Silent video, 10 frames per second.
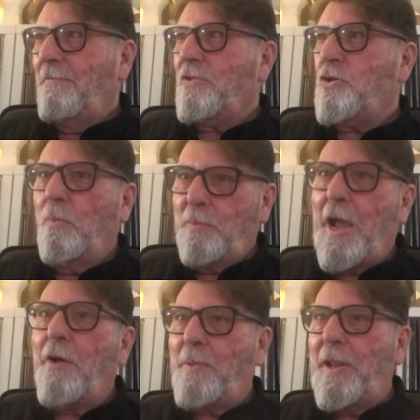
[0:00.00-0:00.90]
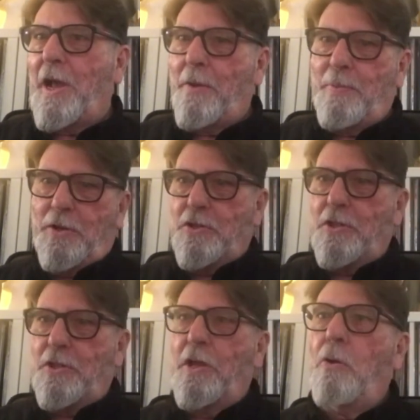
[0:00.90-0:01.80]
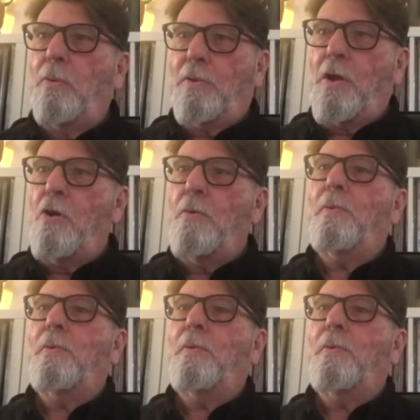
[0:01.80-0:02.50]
come down a bit now because of the whole home